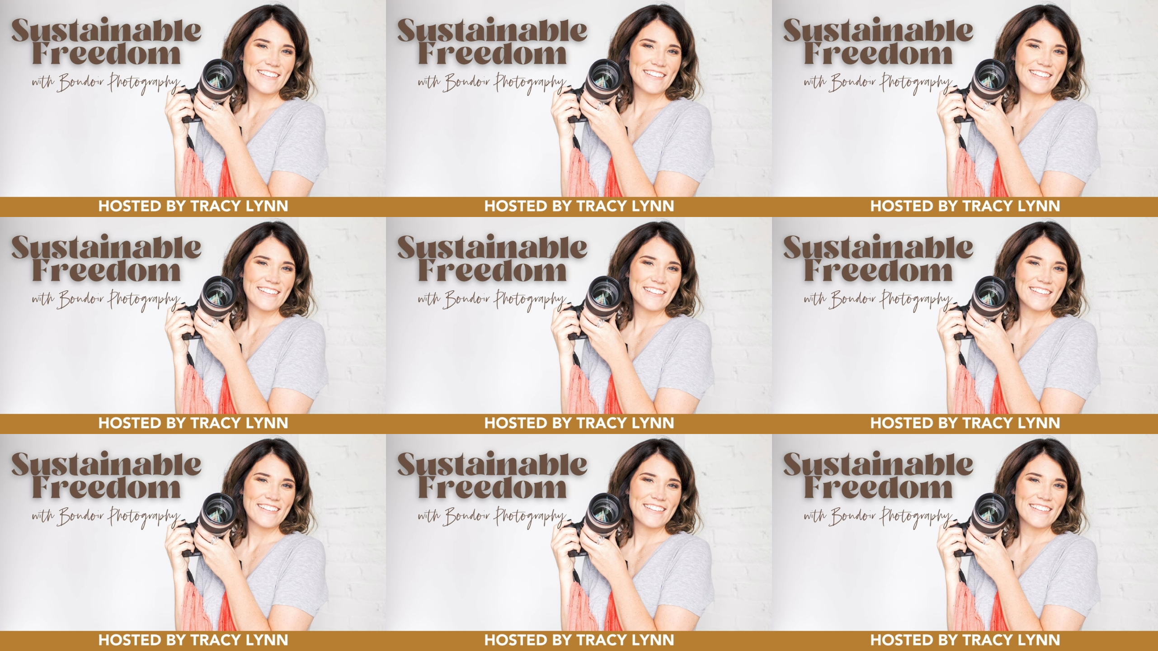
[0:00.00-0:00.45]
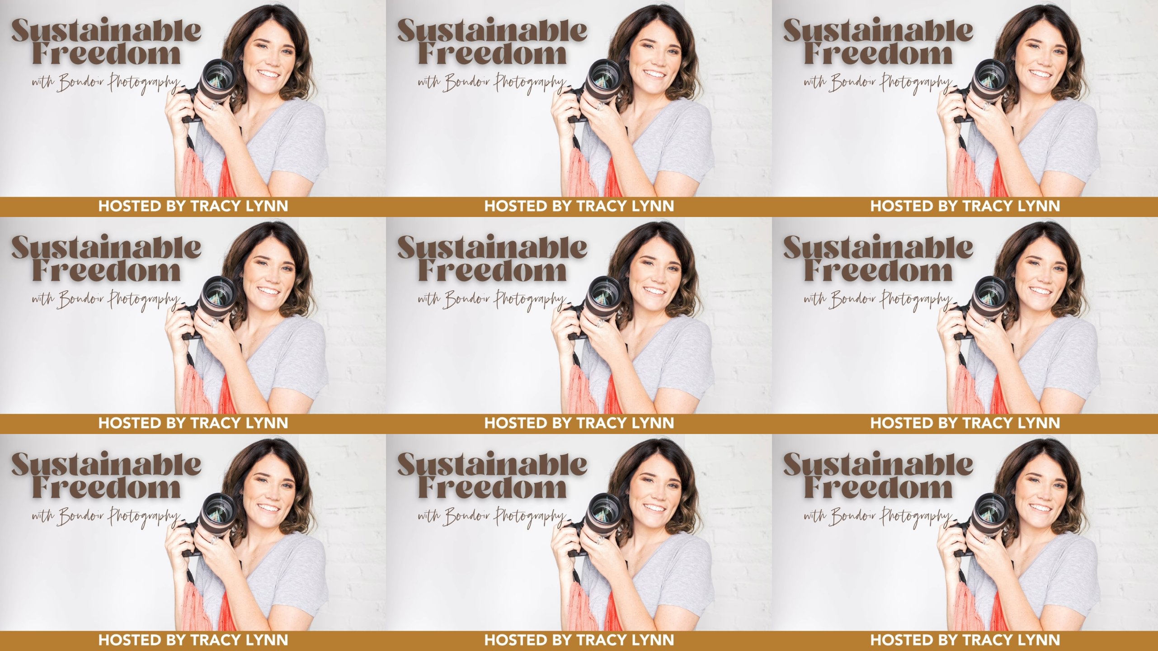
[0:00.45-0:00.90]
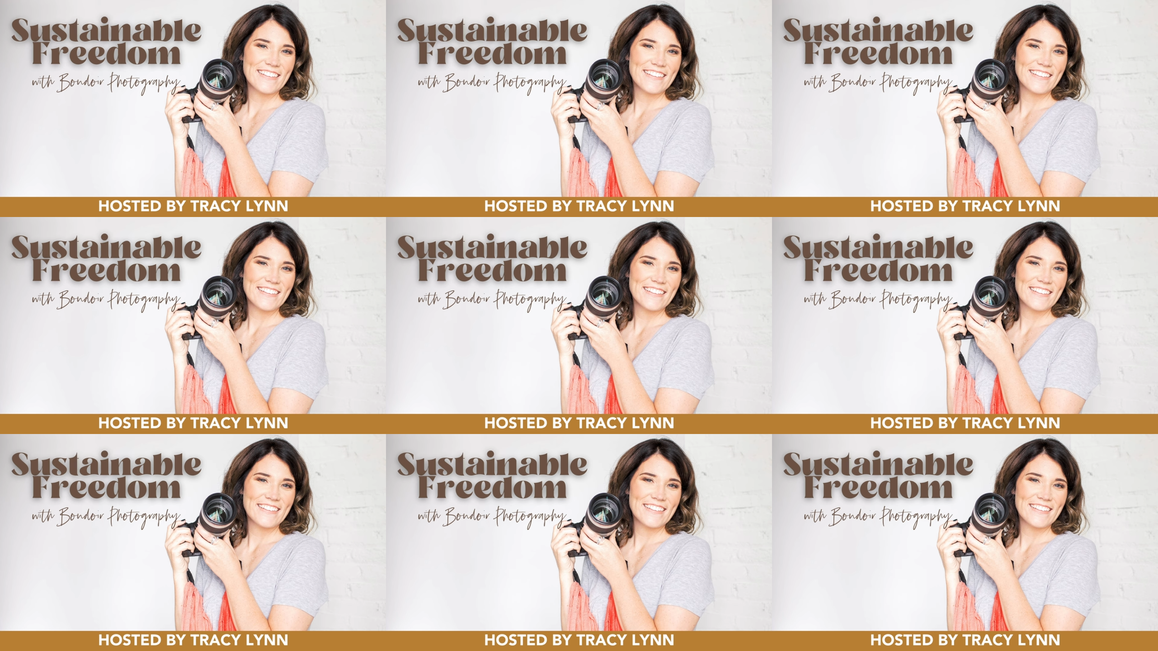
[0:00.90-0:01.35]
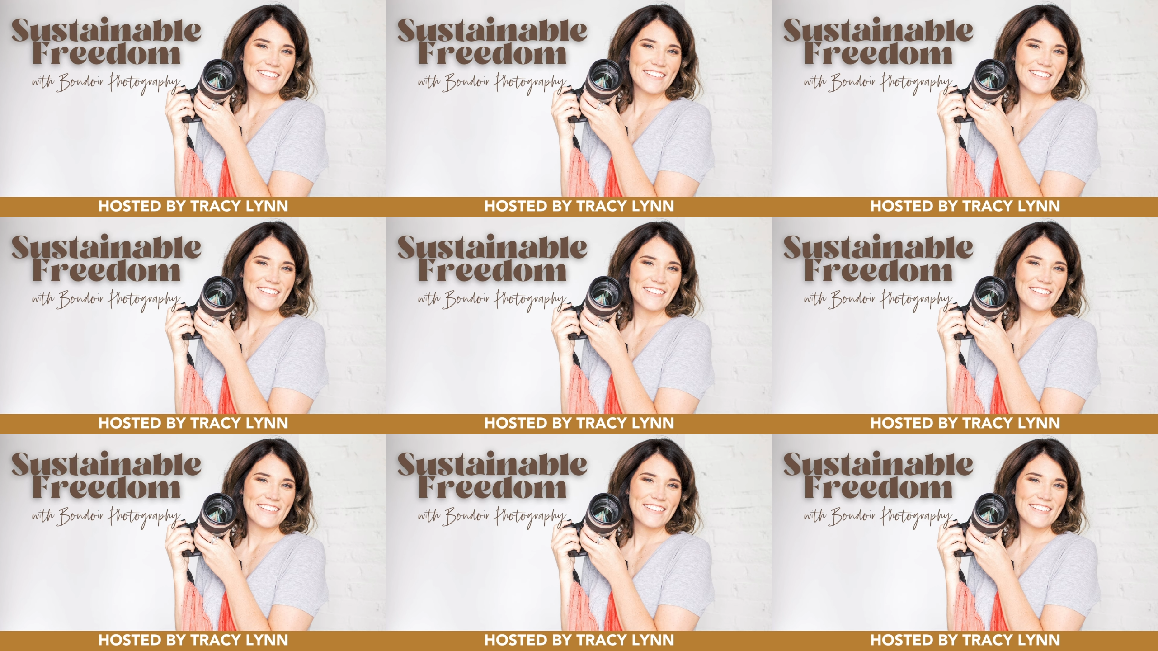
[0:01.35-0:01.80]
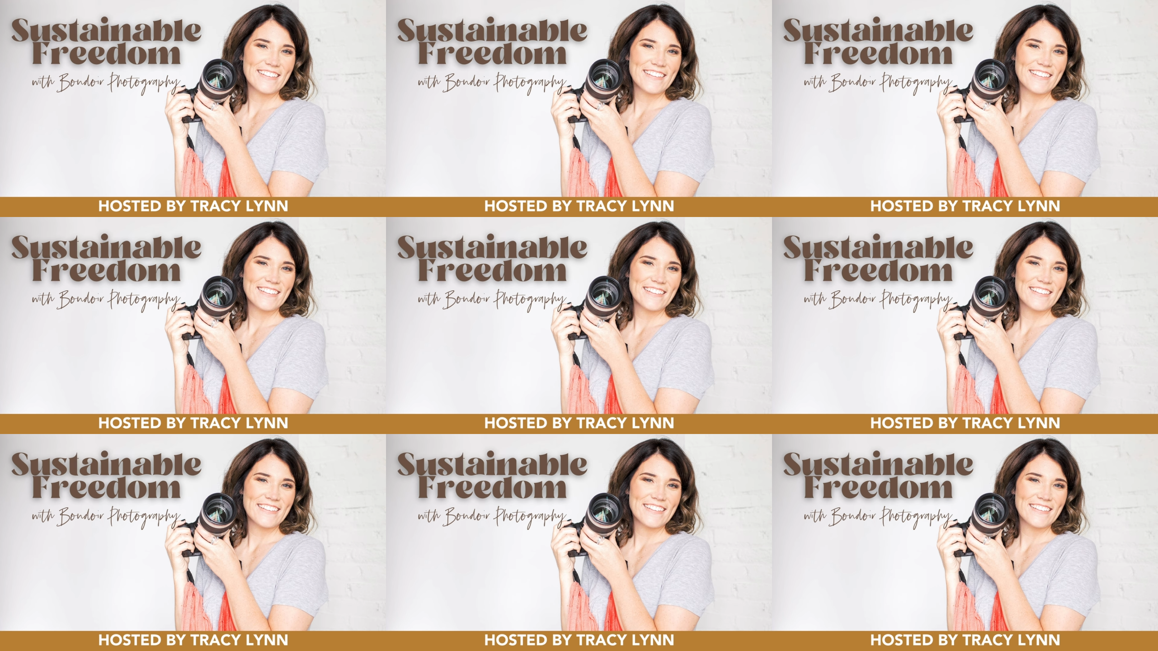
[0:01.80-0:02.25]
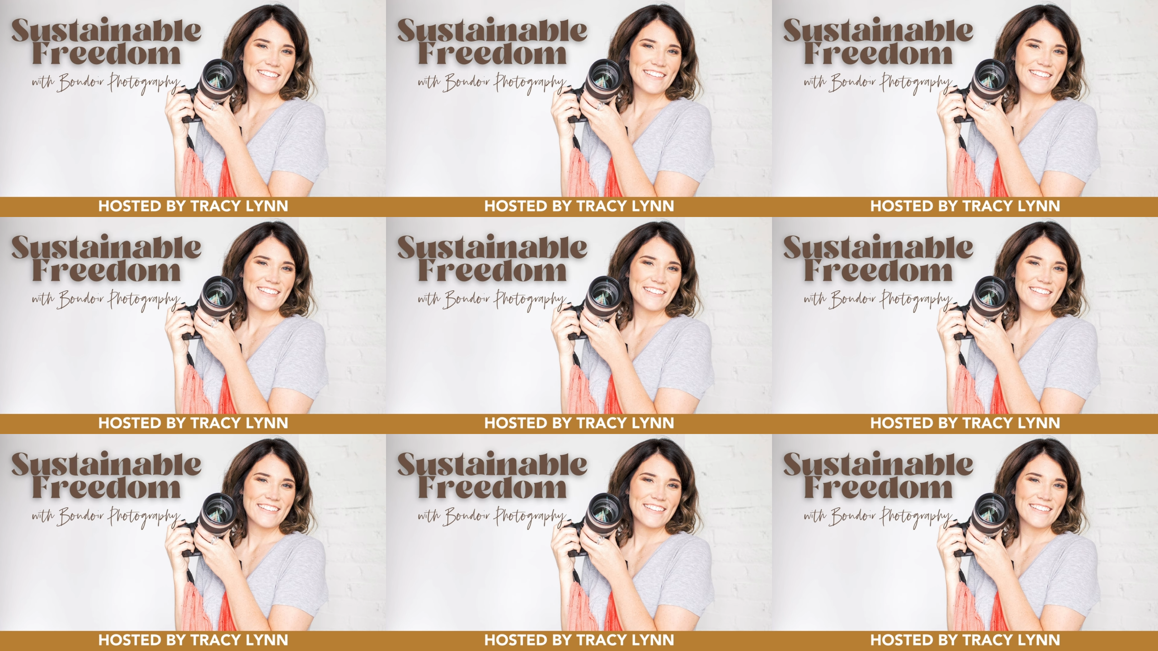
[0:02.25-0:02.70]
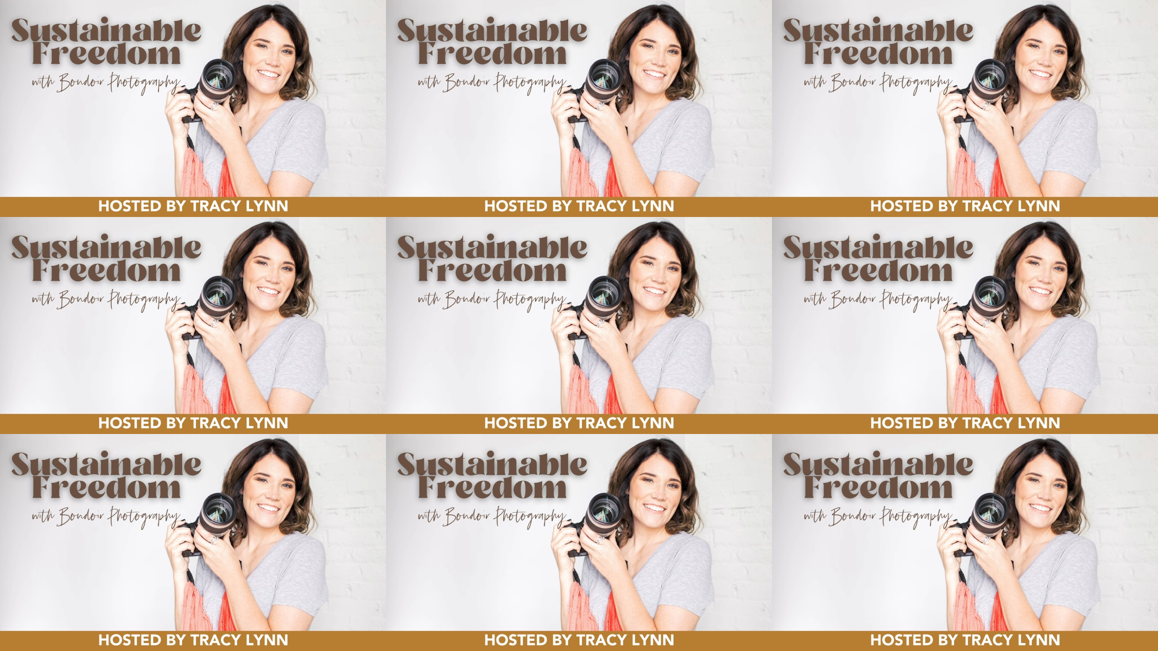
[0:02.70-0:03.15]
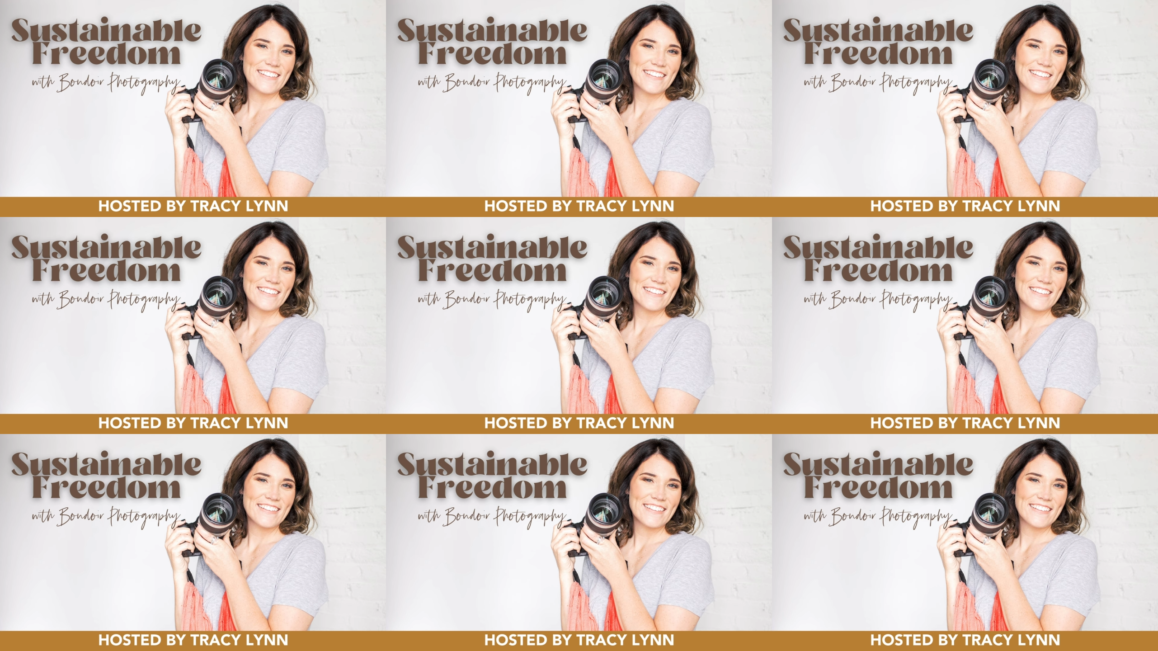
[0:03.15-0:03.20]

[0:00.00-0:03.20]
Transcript: This is a still picture; no speech is visible.